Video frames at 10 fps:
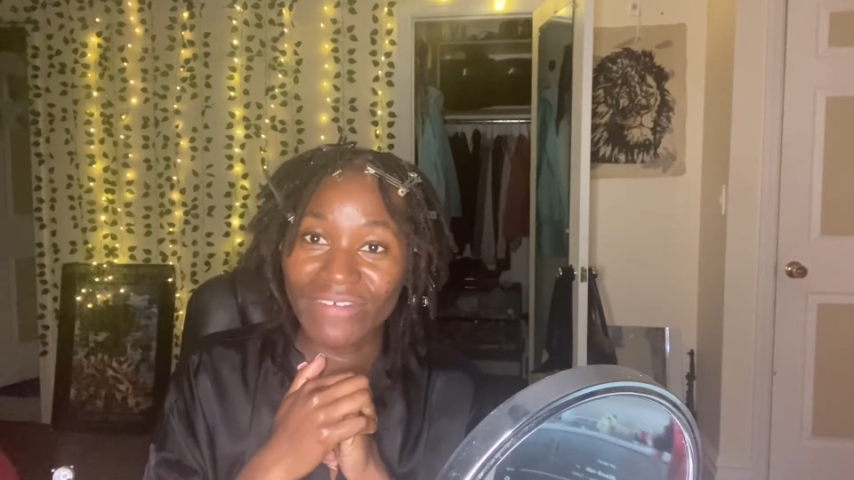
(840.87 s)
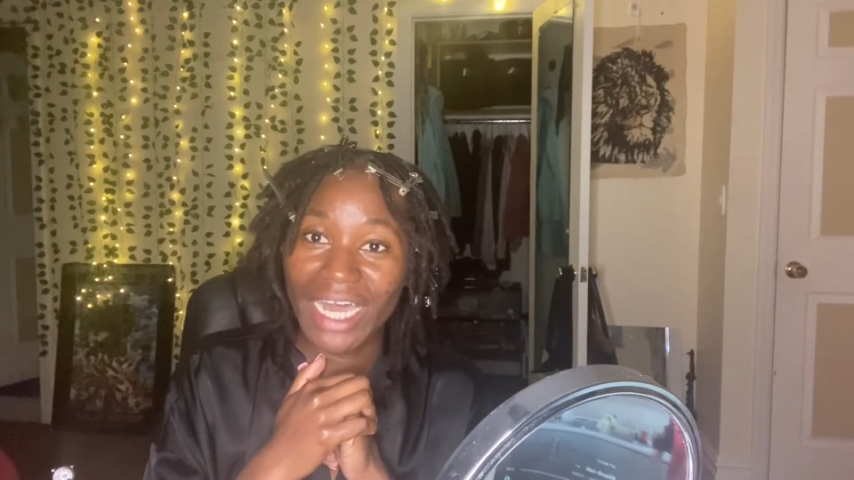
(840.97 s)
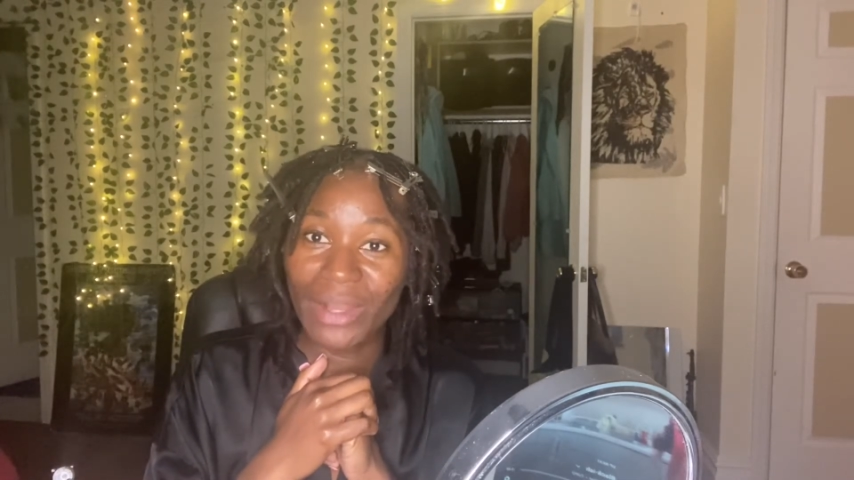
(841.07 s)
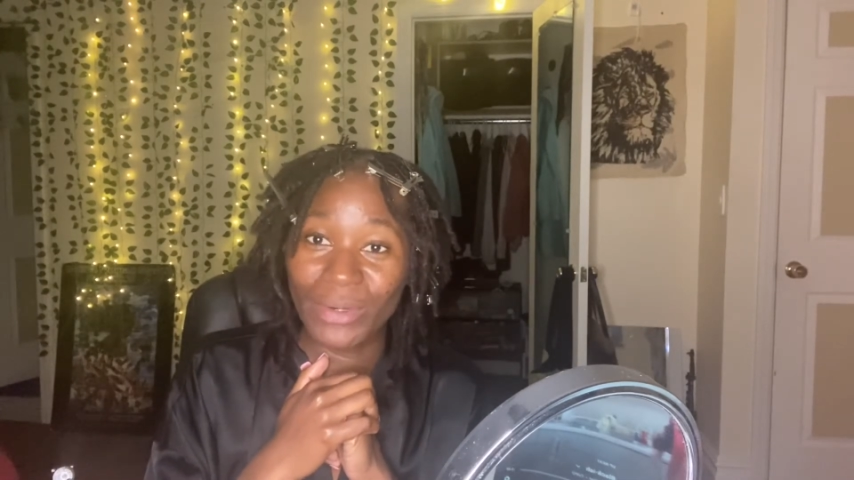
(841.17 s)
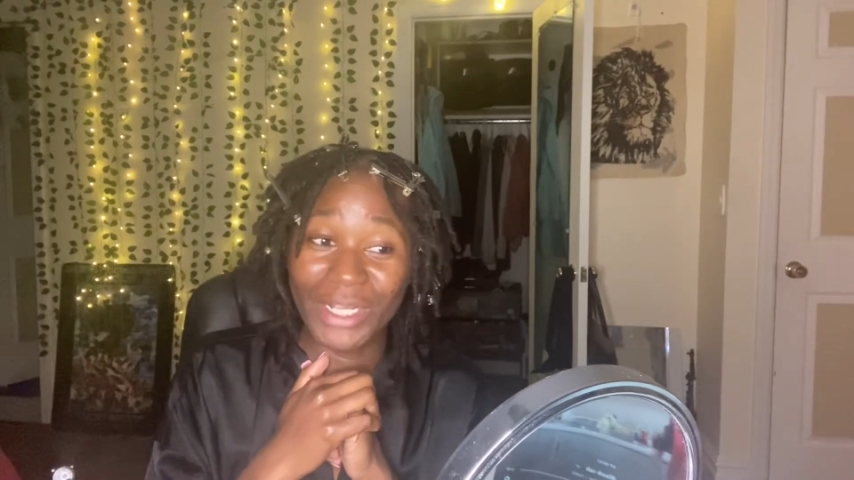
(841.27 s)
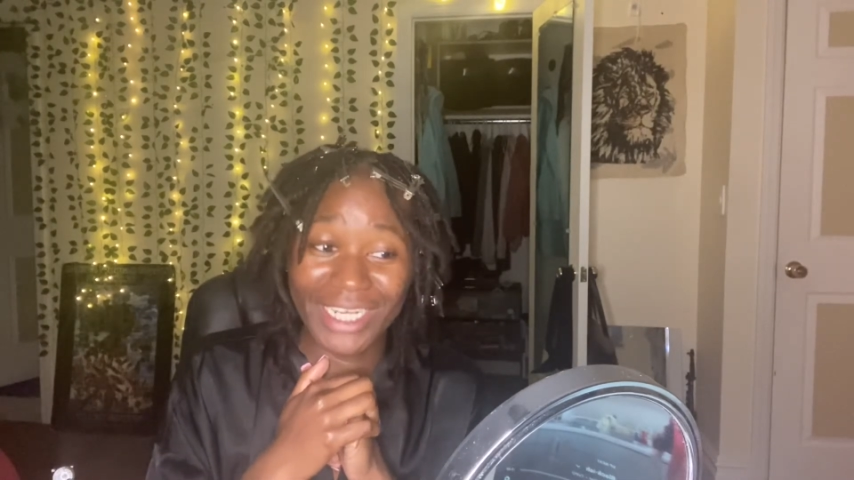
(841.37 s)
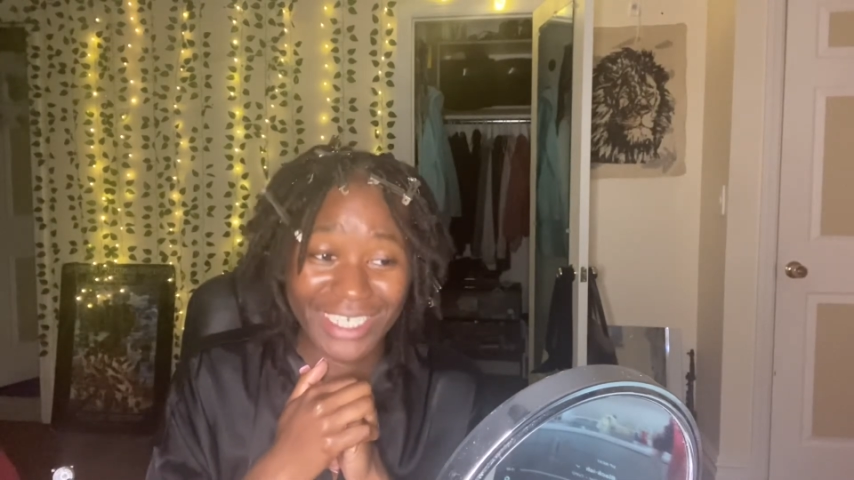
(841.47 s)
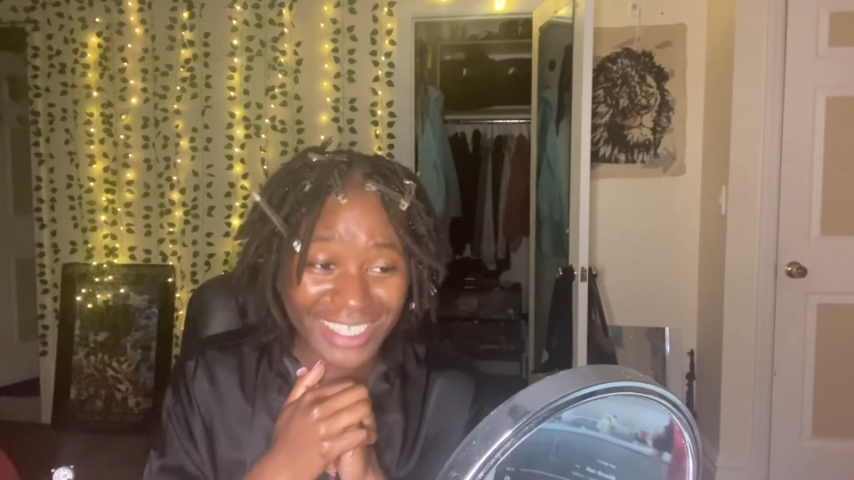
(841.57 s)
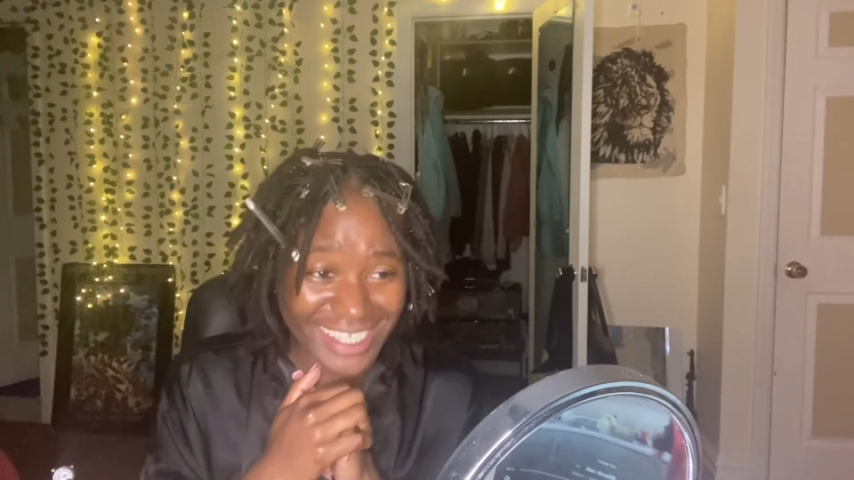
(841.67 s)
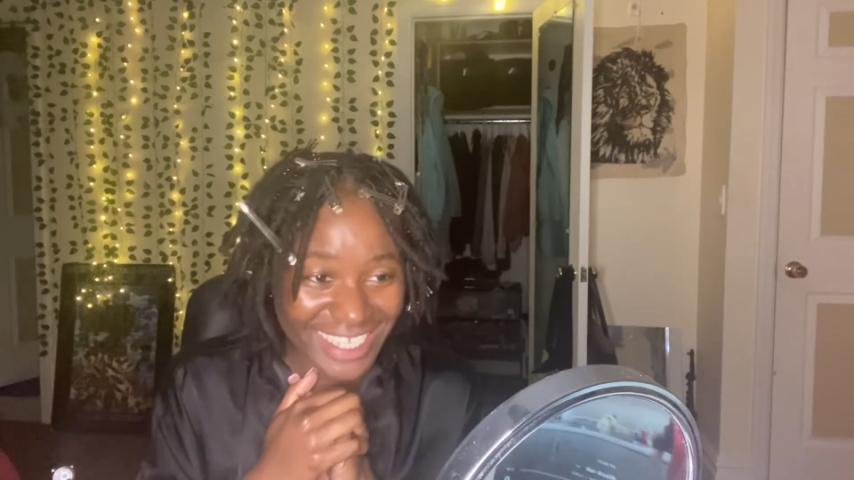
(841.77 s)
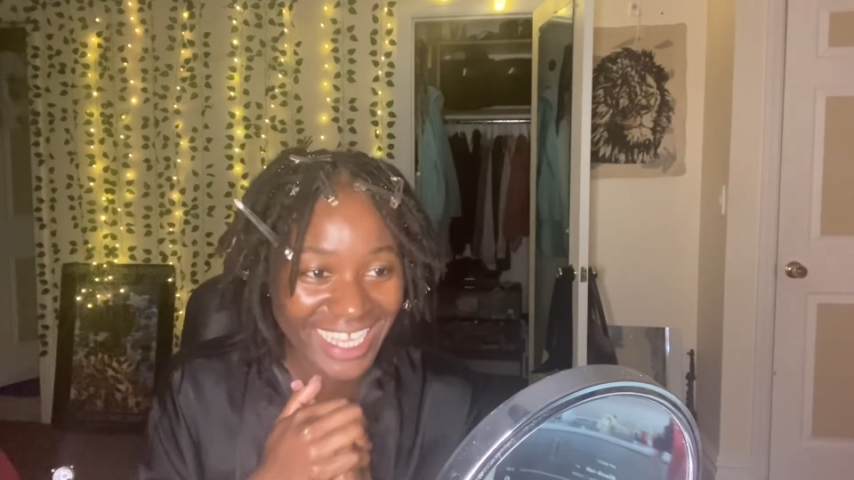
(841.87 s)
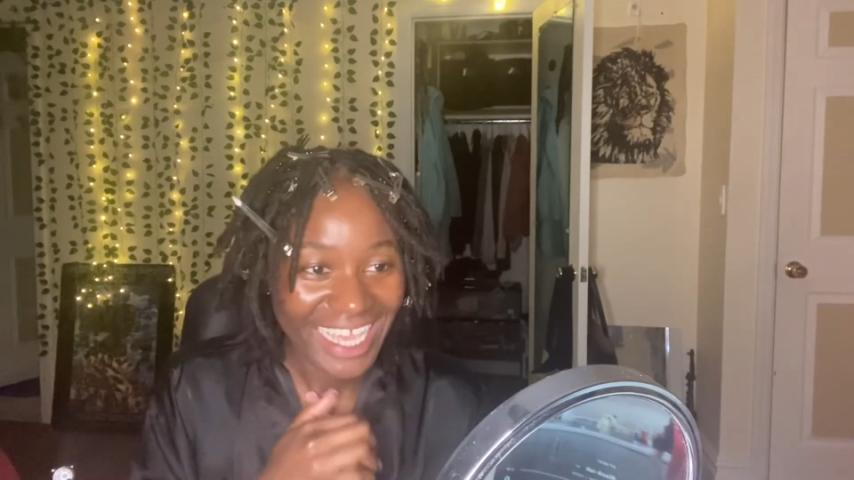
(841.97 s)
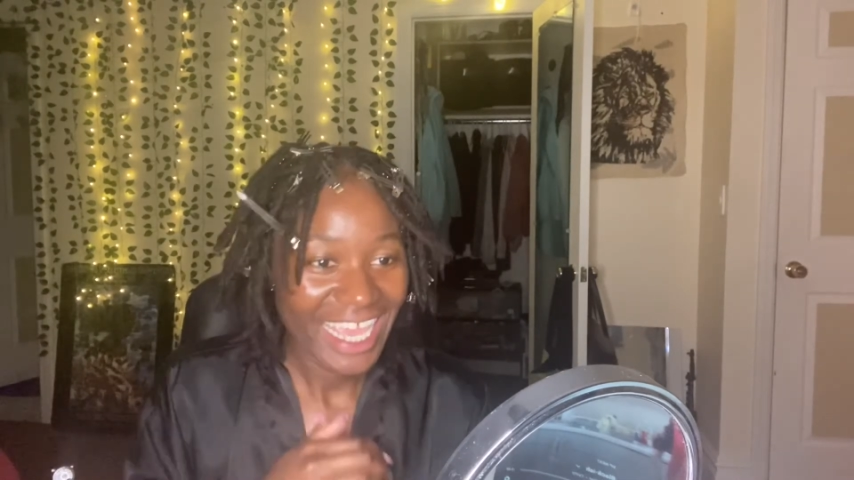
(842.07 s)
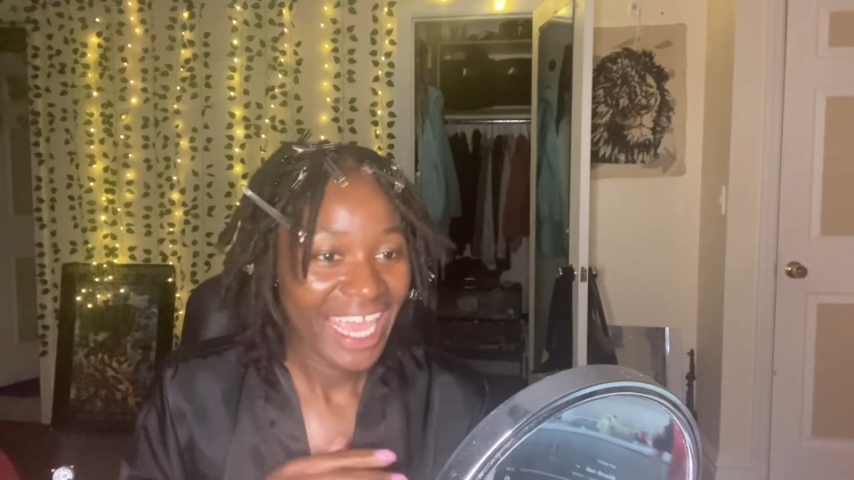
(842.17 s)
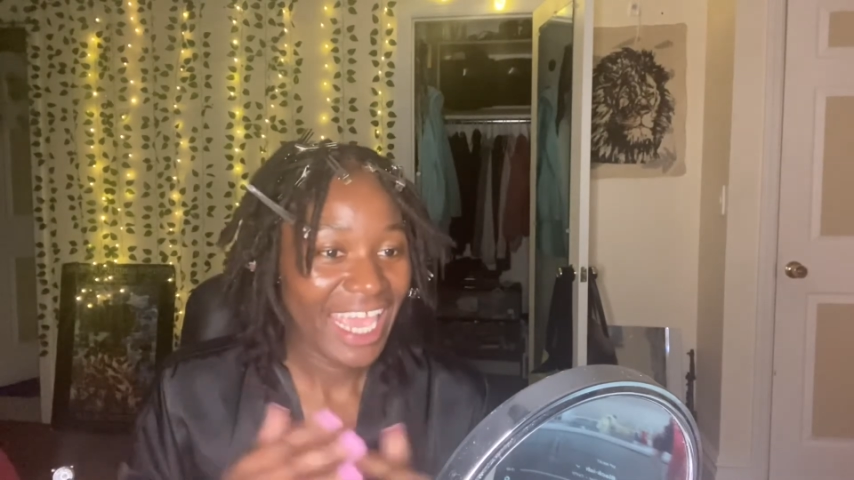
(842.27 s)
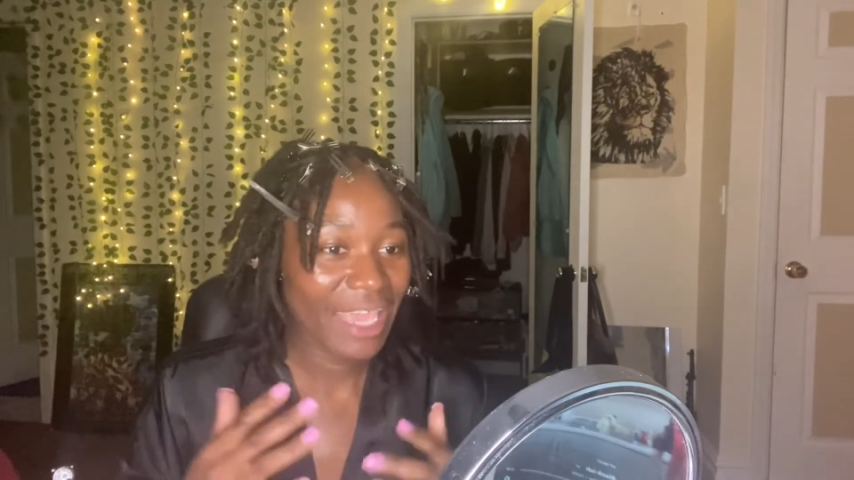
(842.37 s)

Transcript: hours. And